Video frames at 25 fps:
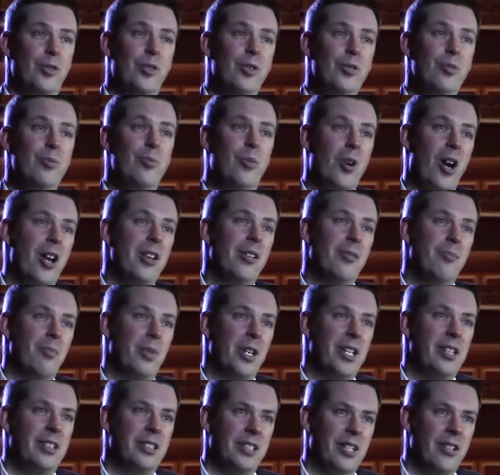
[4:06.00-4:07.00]
two
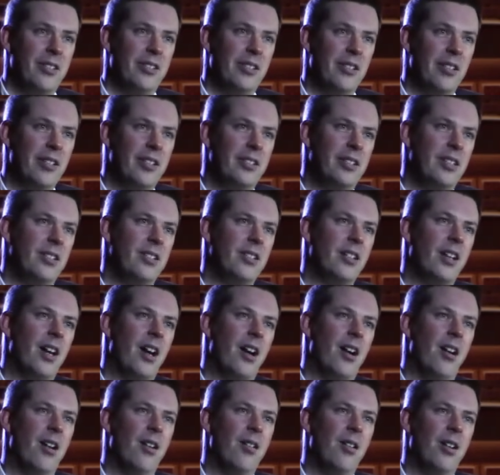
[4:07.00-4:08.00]
Brighton-based artists,
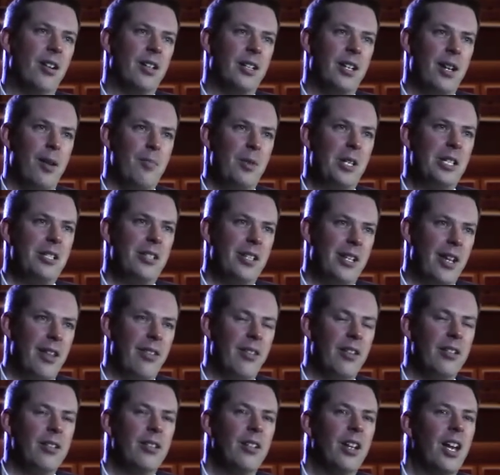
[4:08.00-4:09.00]
are coming
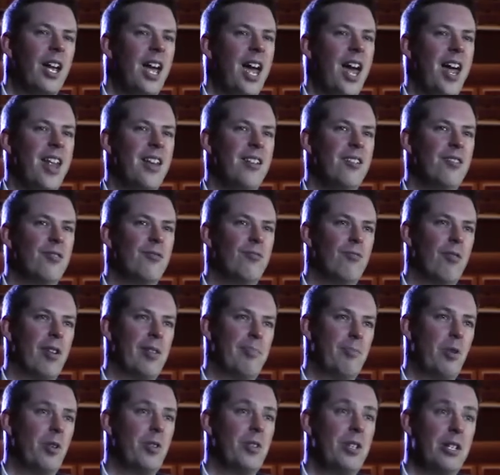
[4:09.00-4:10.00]
together and
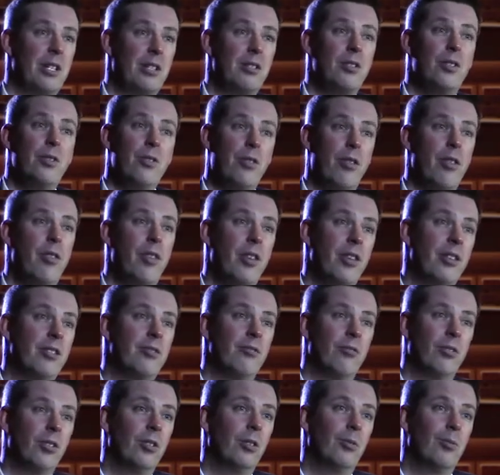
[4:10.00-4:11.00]
responding to the
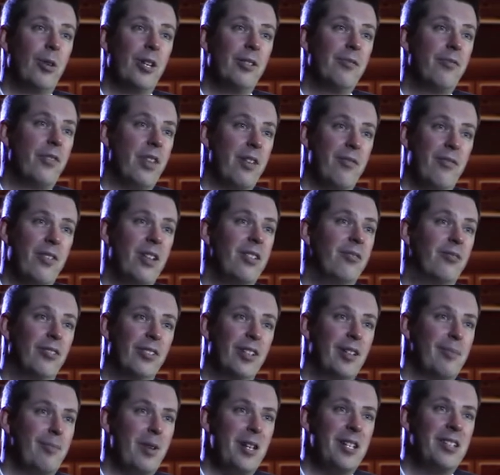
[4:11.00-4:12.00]
Theatre Royal, one of their
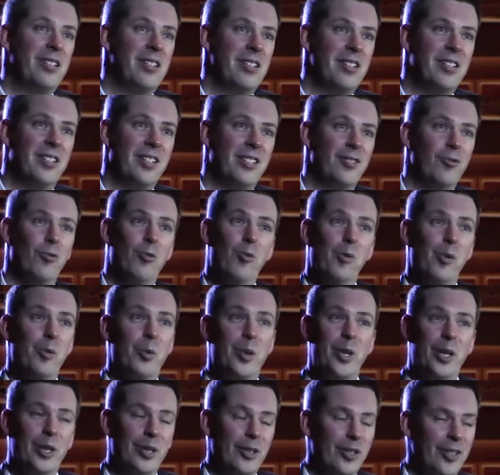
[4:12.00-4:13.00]
favourite spaces in all the
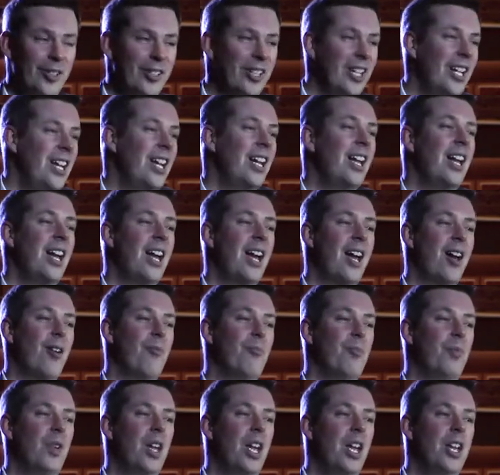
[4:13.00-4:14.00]
world,
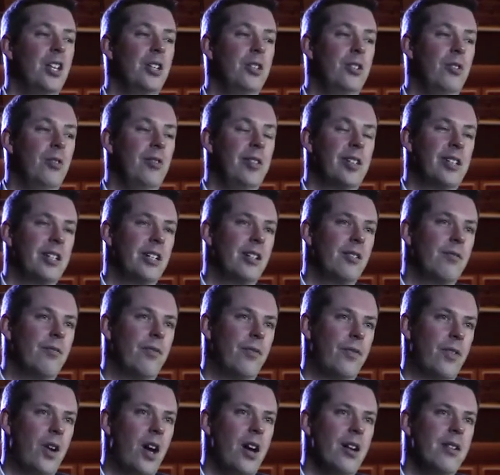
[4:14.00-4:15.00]
um, using
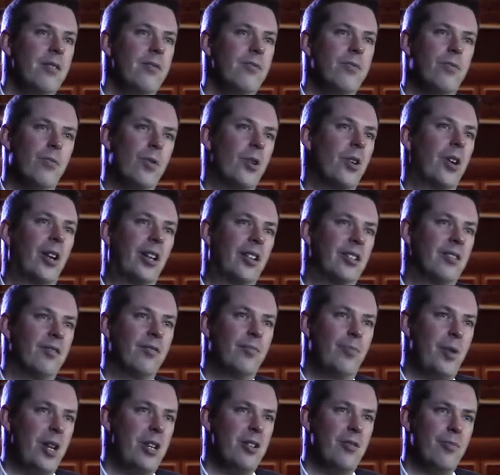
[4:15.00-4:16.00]
five works
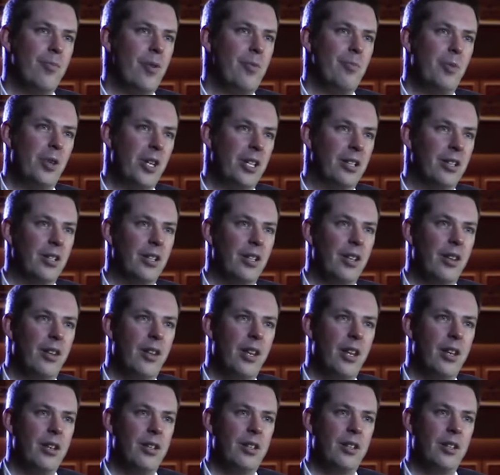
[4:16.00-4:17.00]
of Benjamin Britten
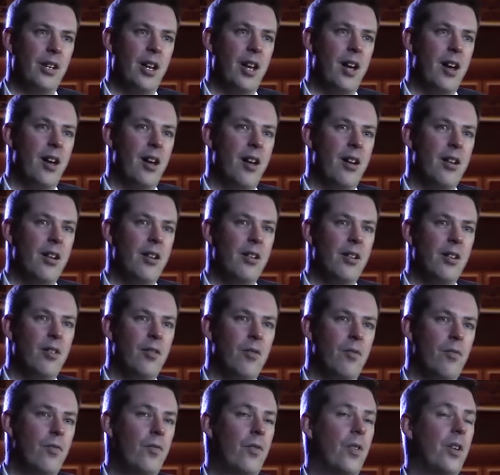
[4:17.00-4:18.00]
that are
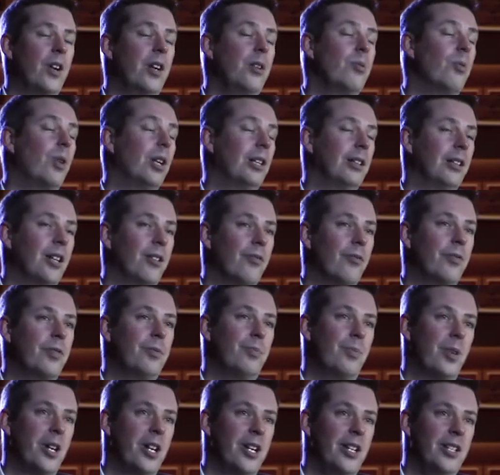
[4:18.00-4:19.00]
very well
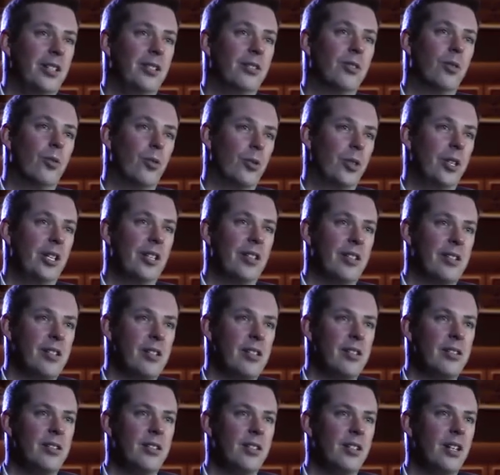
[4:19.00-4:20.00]
loved by
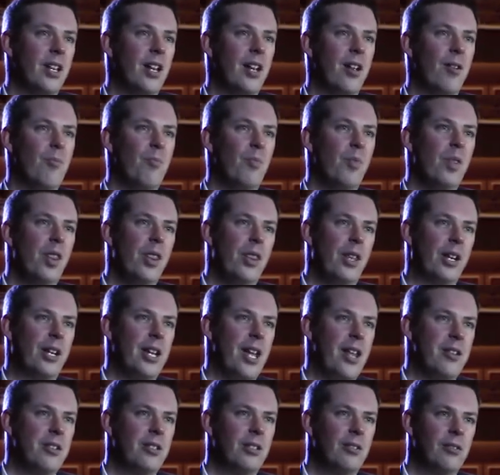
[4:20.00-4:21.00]
audiences. Um, the
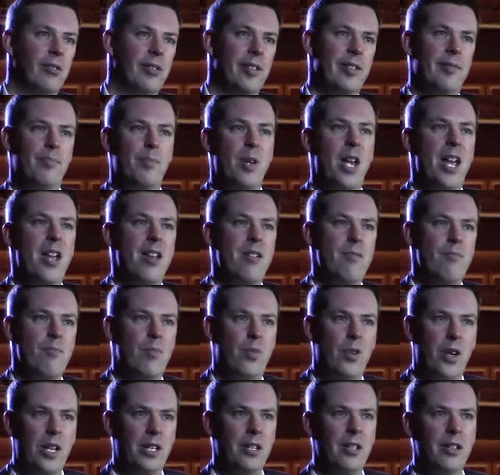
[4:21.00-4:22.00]
canticles span
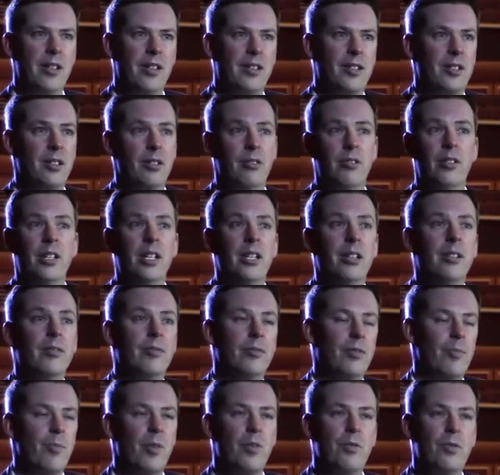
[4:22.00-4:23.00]
Britten's career
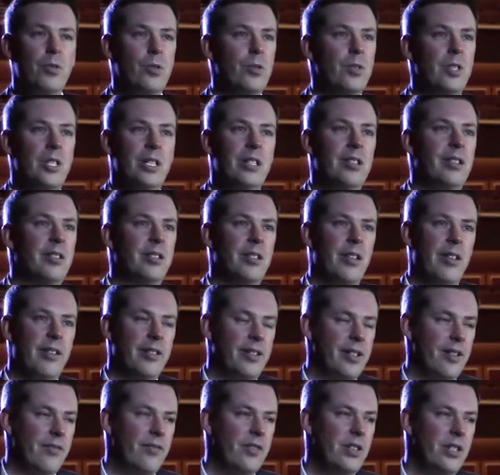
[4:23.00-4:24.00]
from the 40s to the
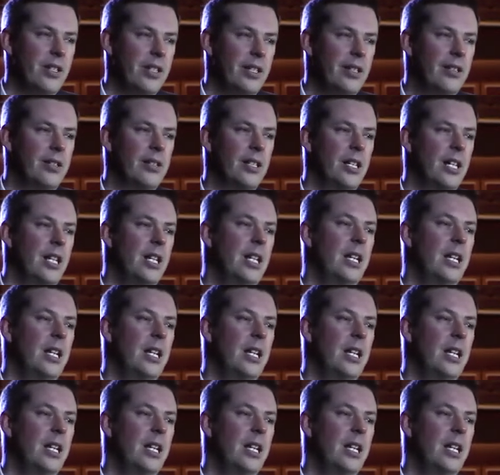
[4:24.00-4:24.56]
70s.